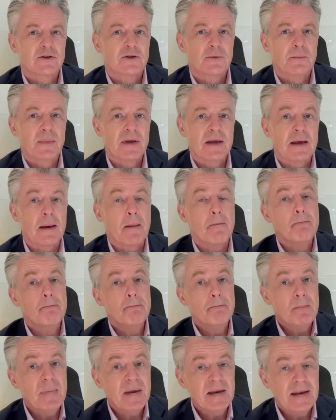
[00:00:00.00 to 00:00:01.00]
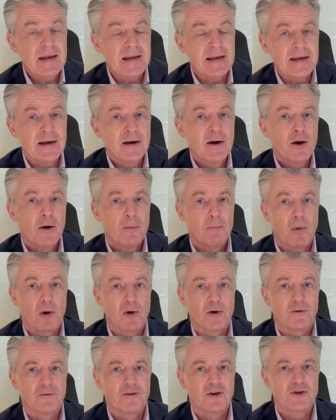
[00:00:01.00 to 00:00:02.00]
to be mini
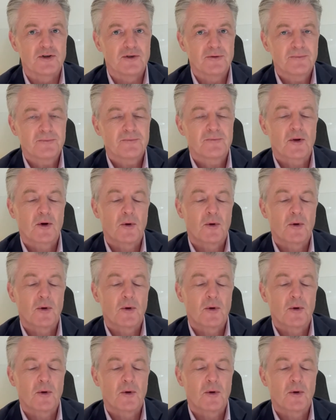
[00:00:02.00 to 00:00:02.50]
monovision,